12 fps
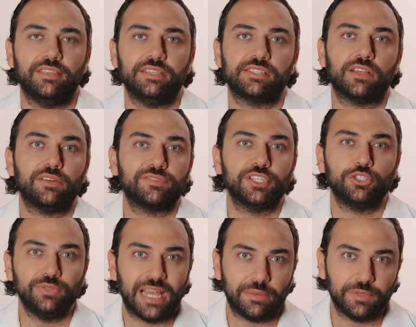the soft
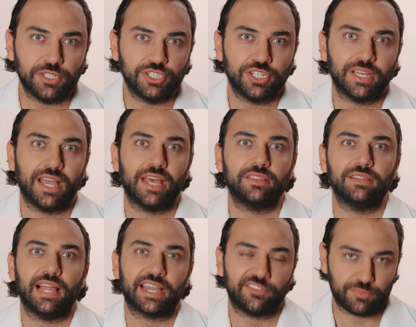tissue damage and the
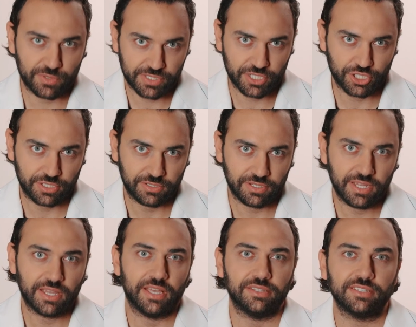lack of precision.
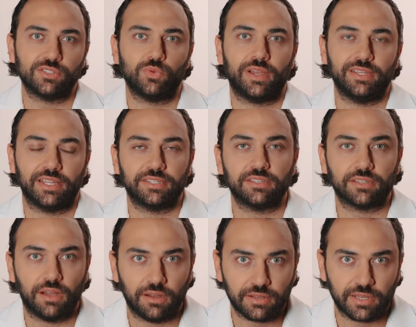And this is why I'd like to
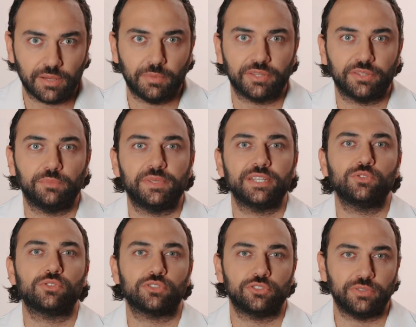talk about the
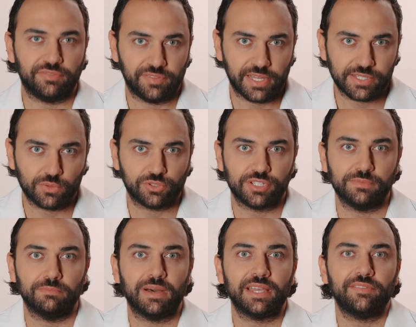piezosurgery flex, which is
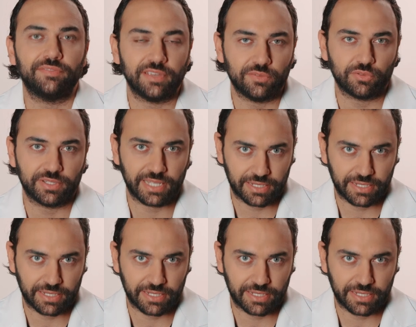my favorite